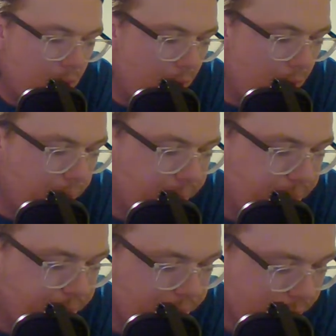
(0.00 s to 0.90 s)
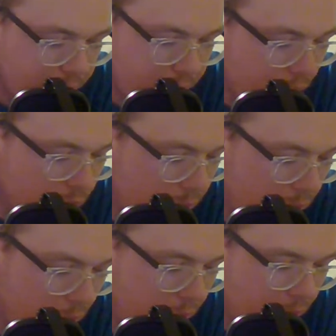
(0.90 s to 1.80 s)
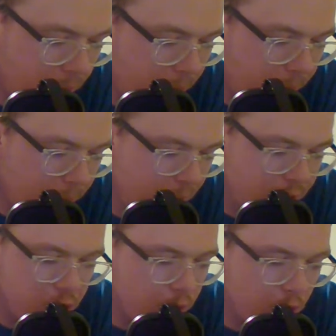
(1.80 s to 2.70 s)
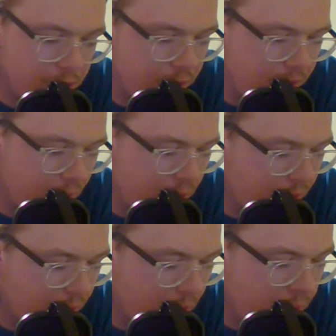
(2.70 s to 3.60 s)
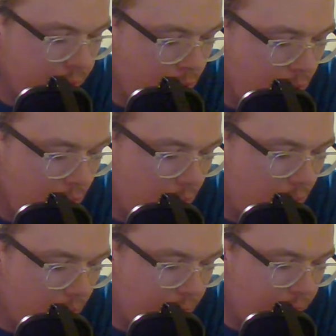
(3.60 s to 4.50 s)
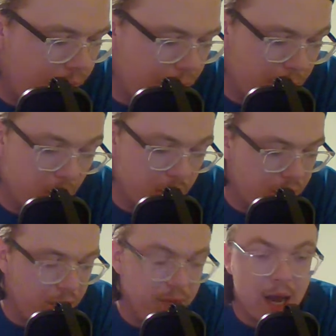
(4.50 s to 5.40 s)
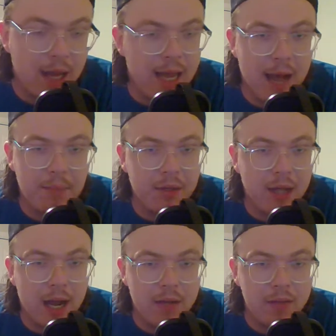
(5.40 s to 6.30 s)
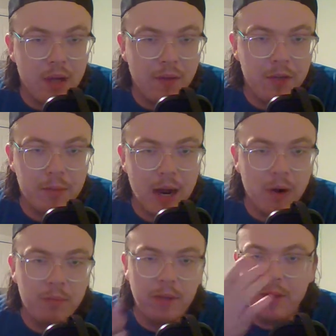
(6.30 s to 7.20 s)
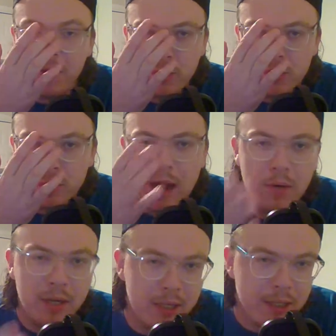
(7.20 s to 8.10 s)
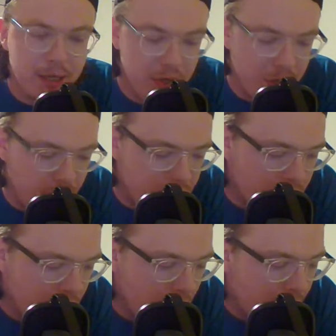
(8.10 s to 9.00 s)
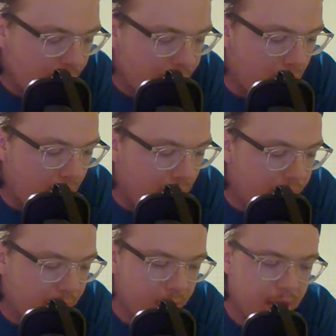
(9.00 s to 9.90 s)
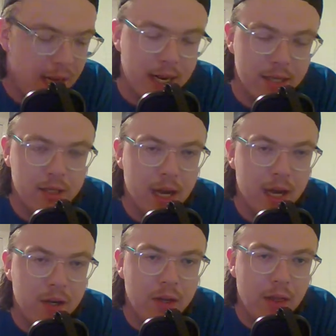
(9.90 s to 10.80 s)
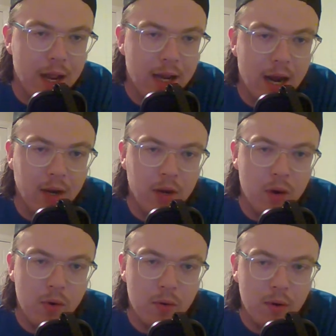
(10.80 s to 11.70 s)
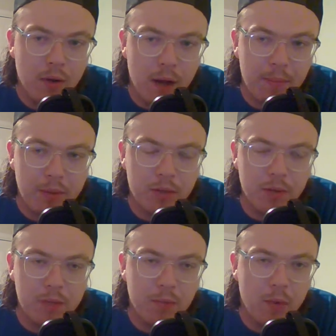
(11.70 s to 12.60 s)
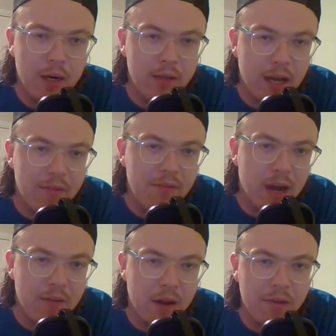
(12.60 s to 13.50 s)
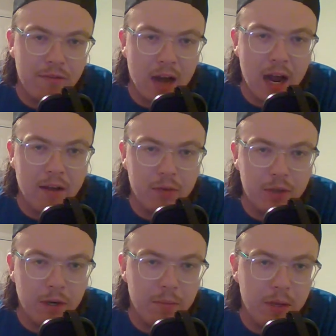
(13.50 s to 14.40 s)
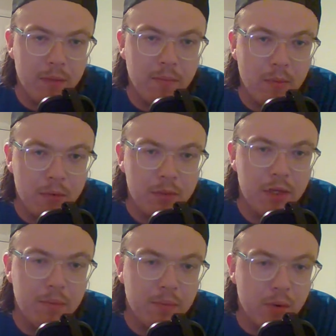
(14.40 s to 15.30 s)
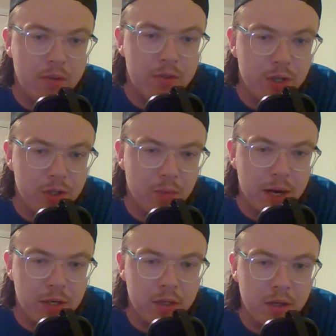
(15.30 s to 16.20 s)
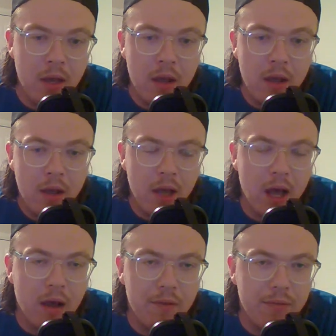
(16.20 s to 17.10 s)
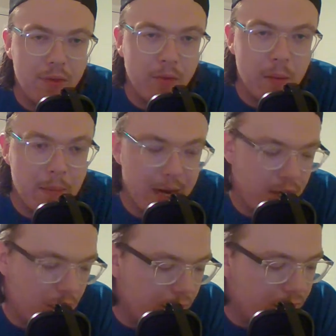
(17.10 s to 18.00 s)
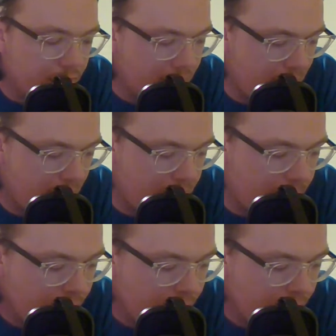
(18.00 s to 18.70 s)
But it just wasn't there for them. But the Bolts do not capitalize on this power play. Their drought continues. But like I said, they kind of knew up until this point that 5-on-5 was going to be the most important situation for the remainder of the game.